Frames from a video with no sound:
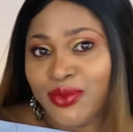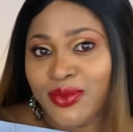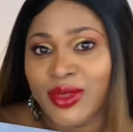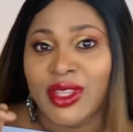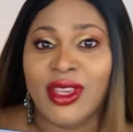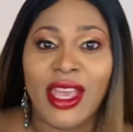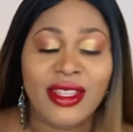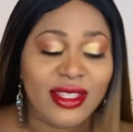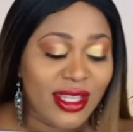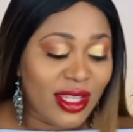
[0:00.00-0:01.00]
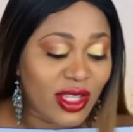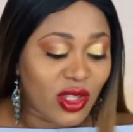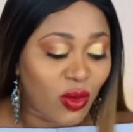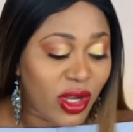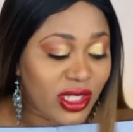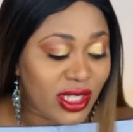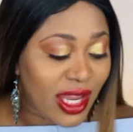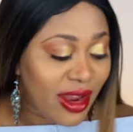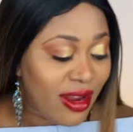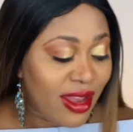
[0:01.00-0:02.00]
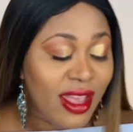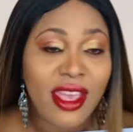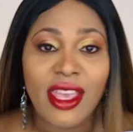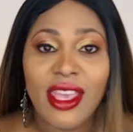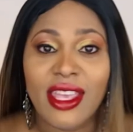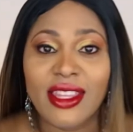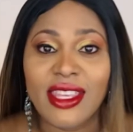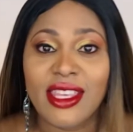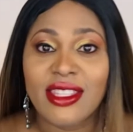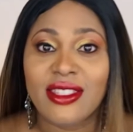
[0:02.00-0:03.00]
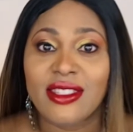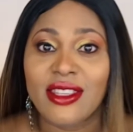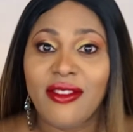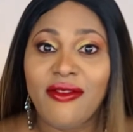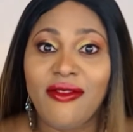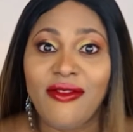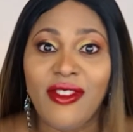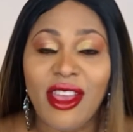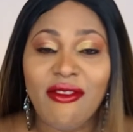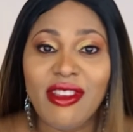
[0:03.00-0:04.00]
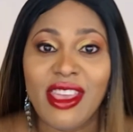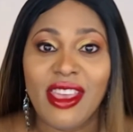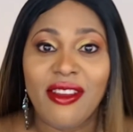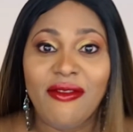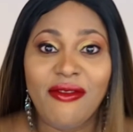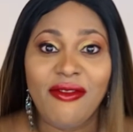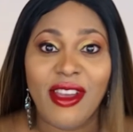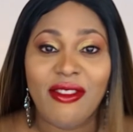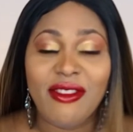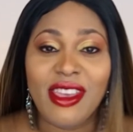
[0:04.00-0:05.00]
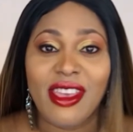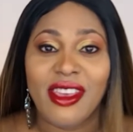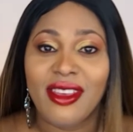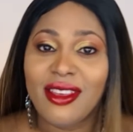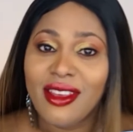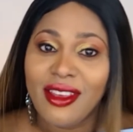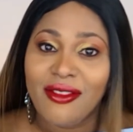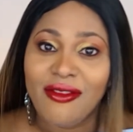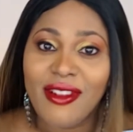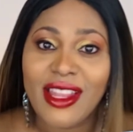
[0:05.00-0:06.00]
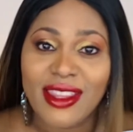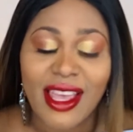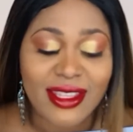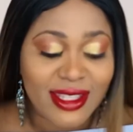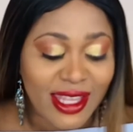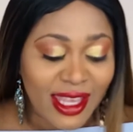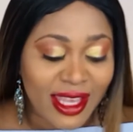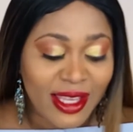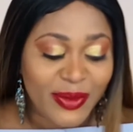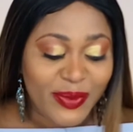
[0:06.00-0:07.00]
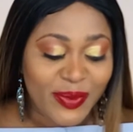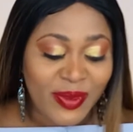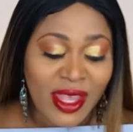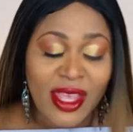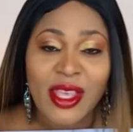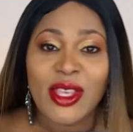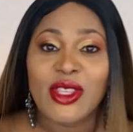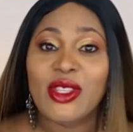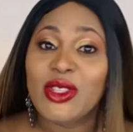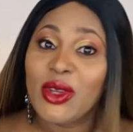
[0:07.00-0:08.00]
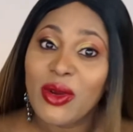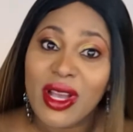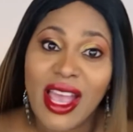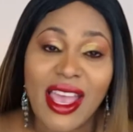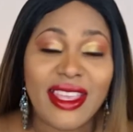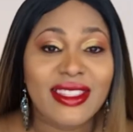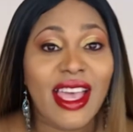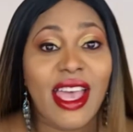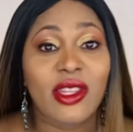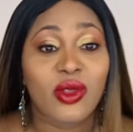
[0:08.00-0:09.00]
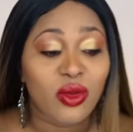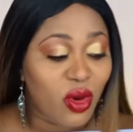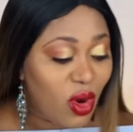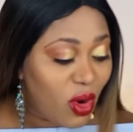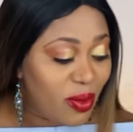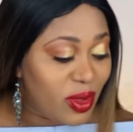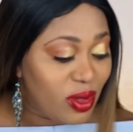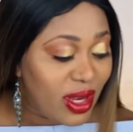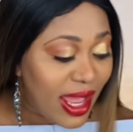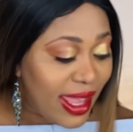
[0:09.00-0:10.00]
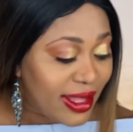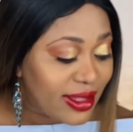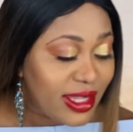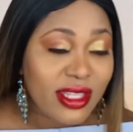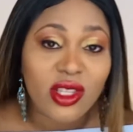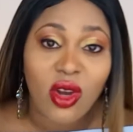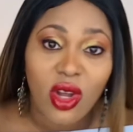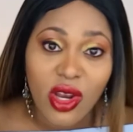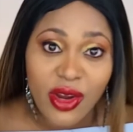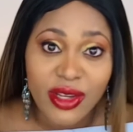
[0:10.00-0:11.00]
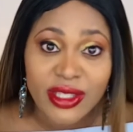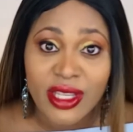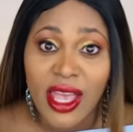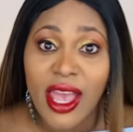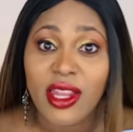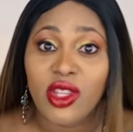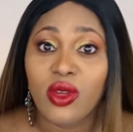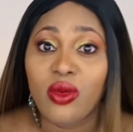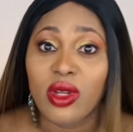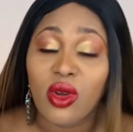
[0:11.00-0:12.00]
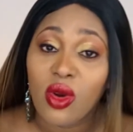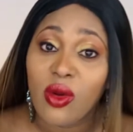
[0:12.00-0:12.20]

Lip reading: You can see the swatch there. It is very, very fantastic. So guys, I do hope you like these colors, and you will go